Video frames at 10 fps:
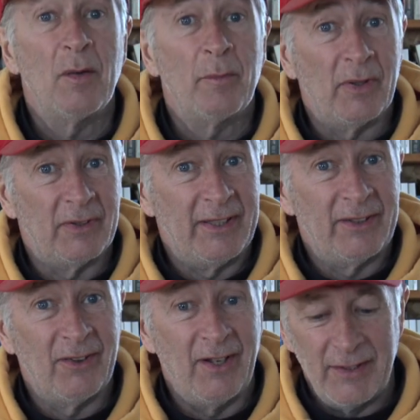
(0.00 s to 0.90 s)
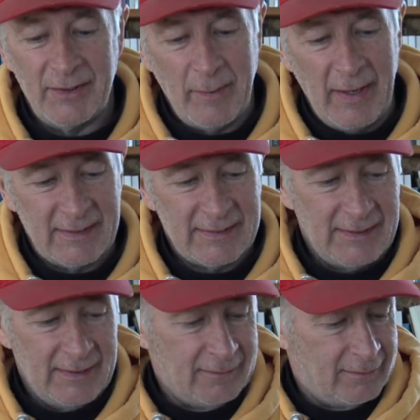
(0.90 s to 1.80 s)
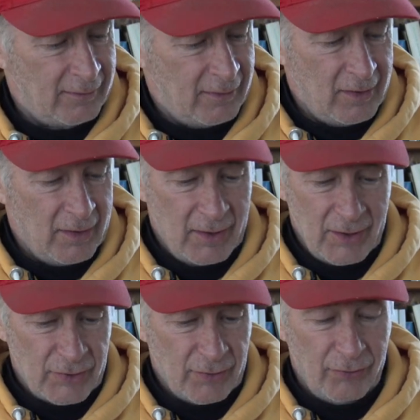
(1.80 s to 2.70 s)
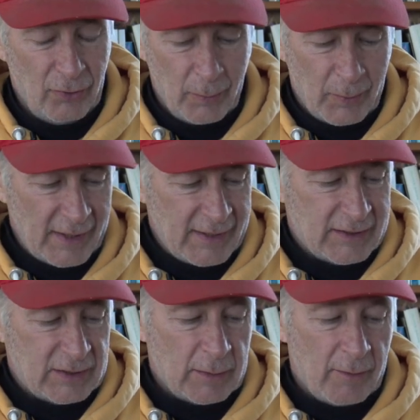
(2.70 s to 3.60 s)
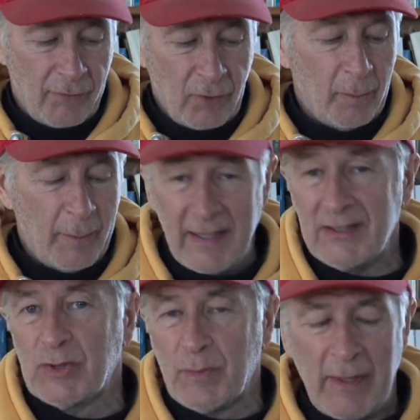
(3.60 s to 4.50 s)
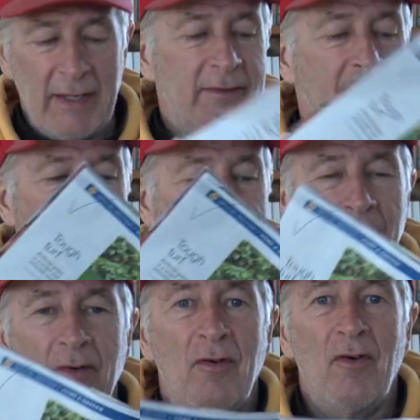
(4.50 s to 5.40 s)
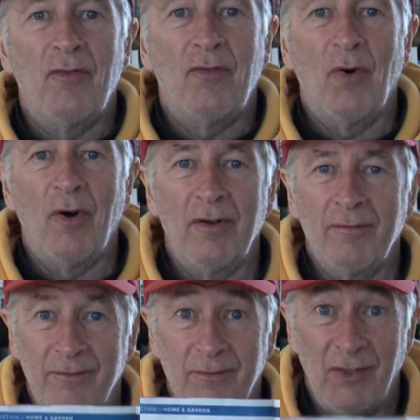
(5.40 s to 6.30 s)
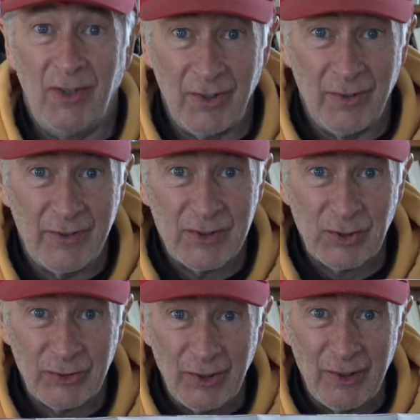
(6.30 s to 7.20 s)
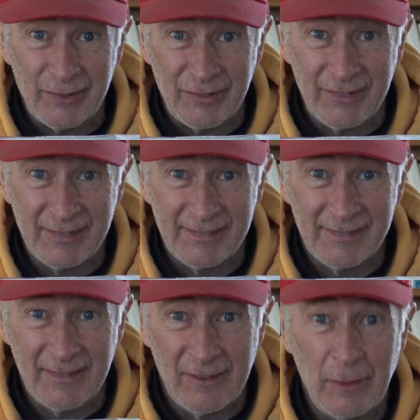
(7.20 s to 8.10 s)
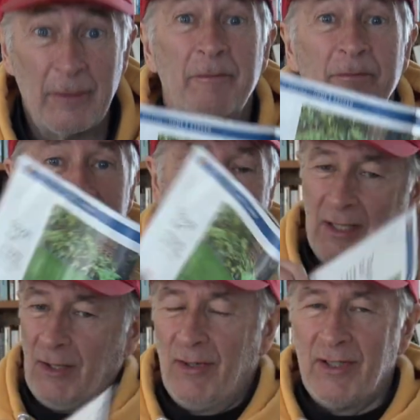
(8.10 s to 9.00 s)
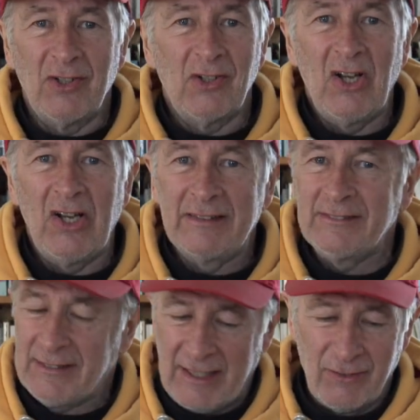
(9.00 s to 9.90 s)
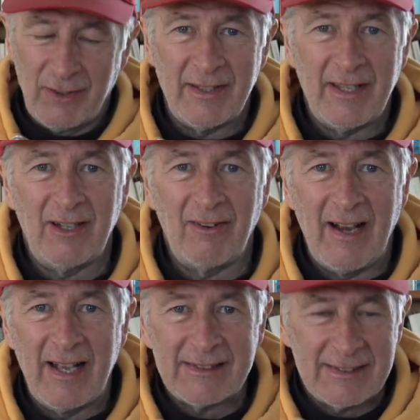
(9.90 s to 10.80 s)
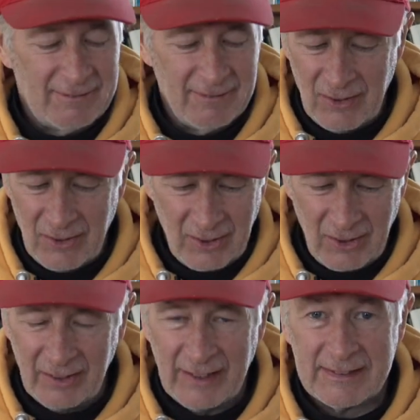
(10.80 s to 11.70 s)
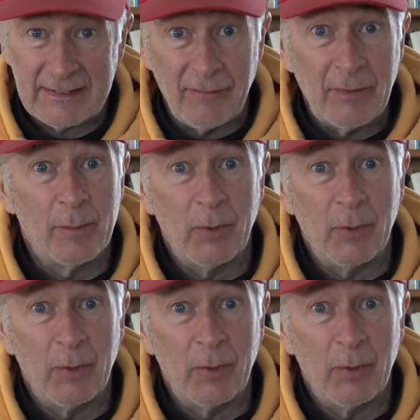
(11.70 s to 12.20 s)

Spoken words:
But later on in the magazine is a full page spread for artificial turf. Get rid of your lawn, get rid of that grass, all that stuff, and